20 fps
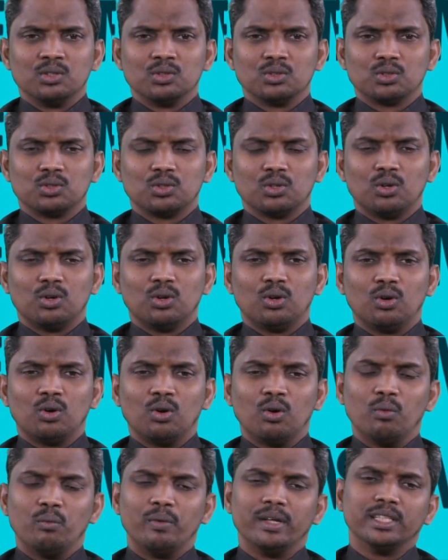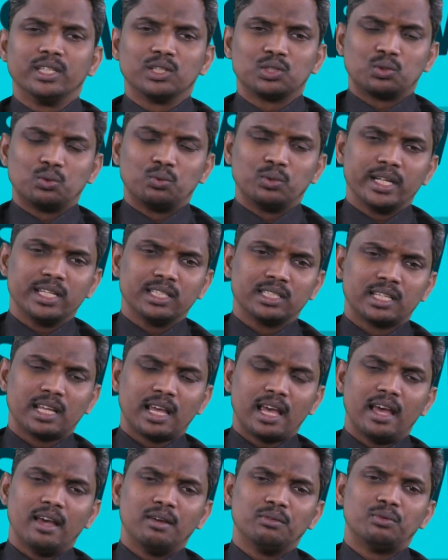So when the students
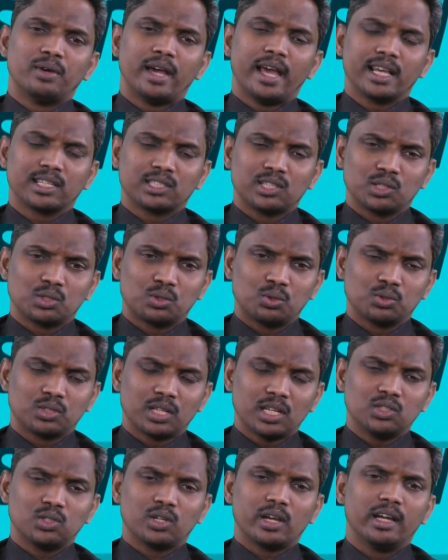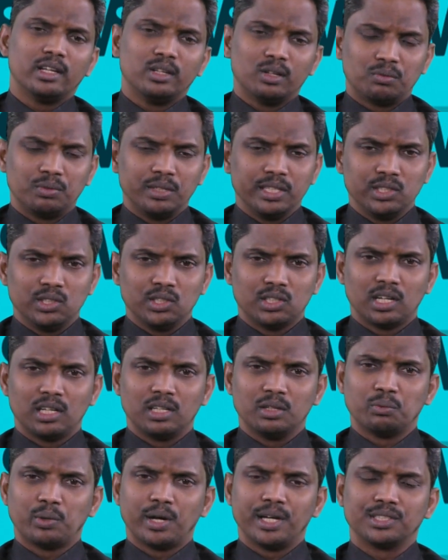have access to such kind of digital
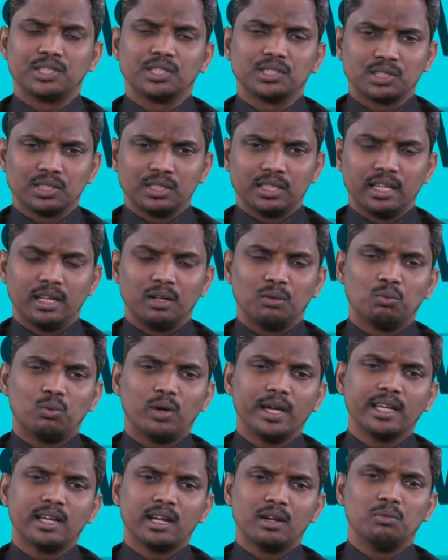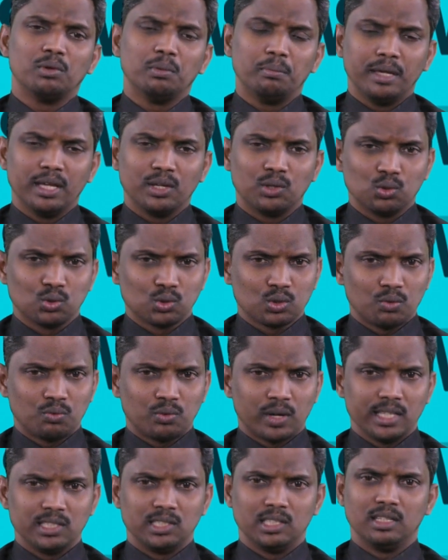devices, then why can't we make use of
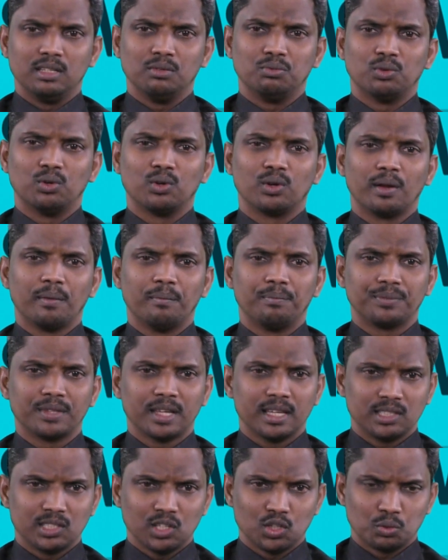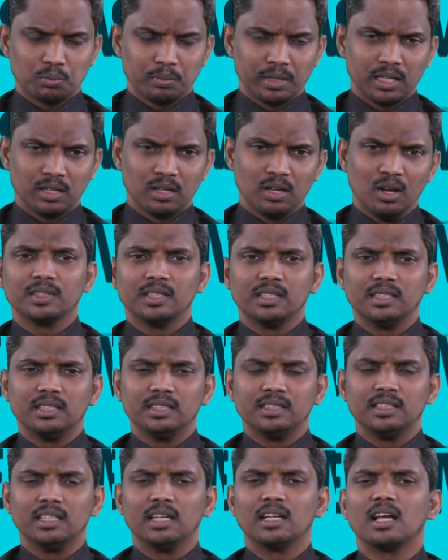ICT for assessment?
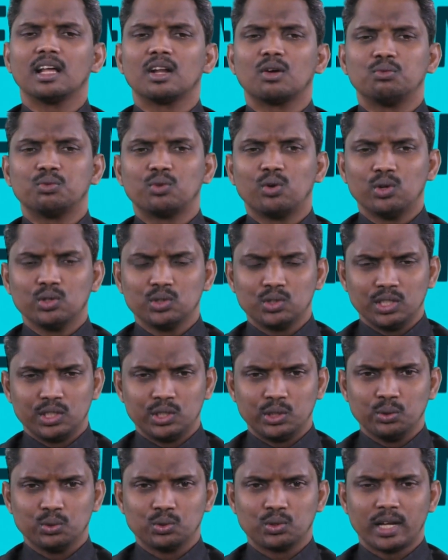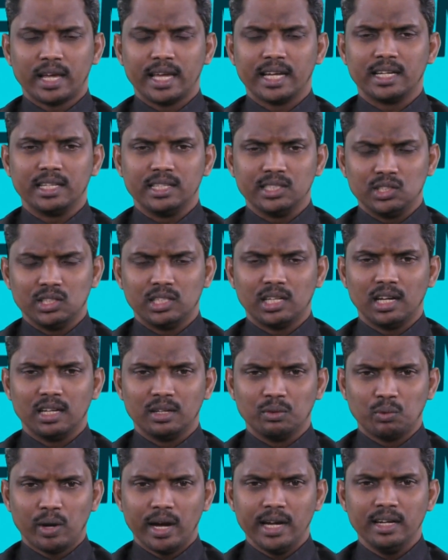There are of course issues like digital
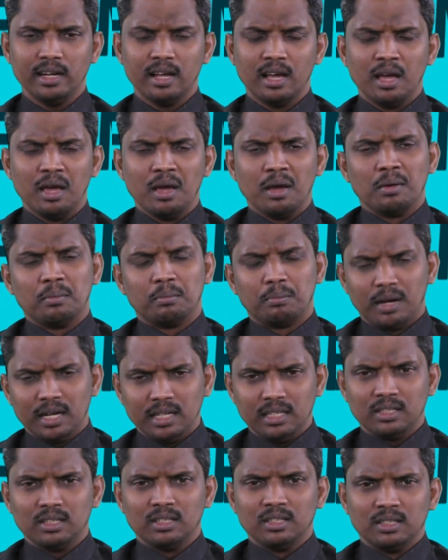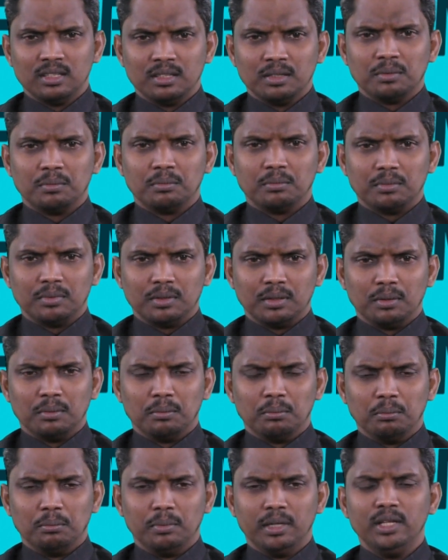divide, but
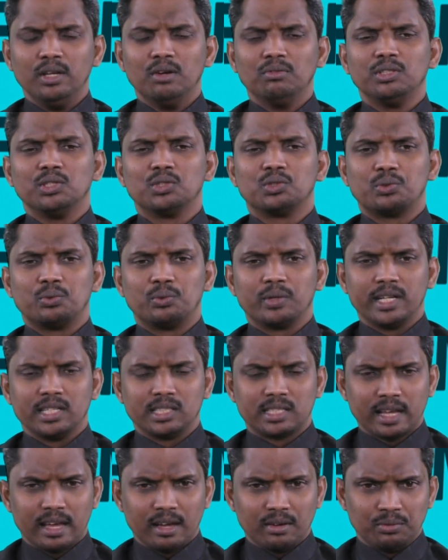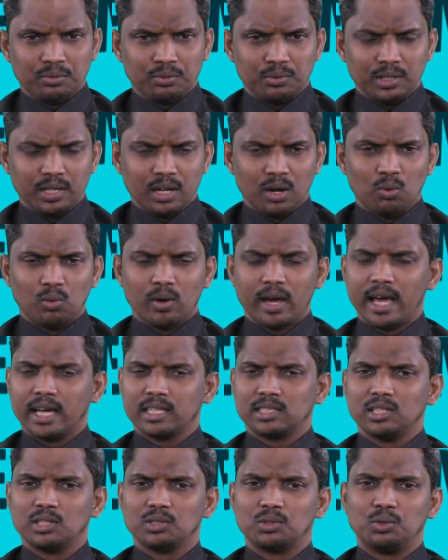many of the students have now
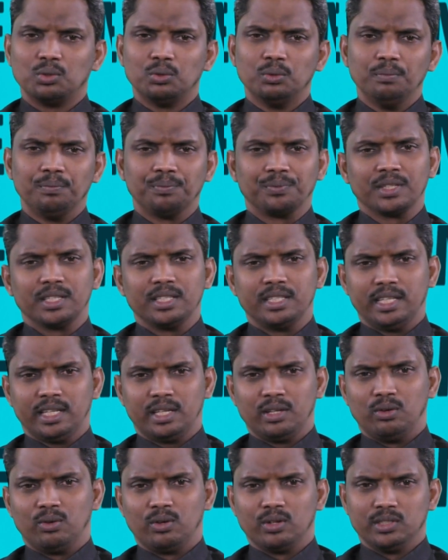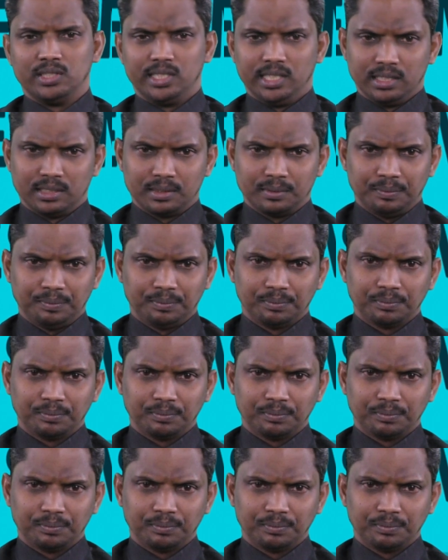access to technologies.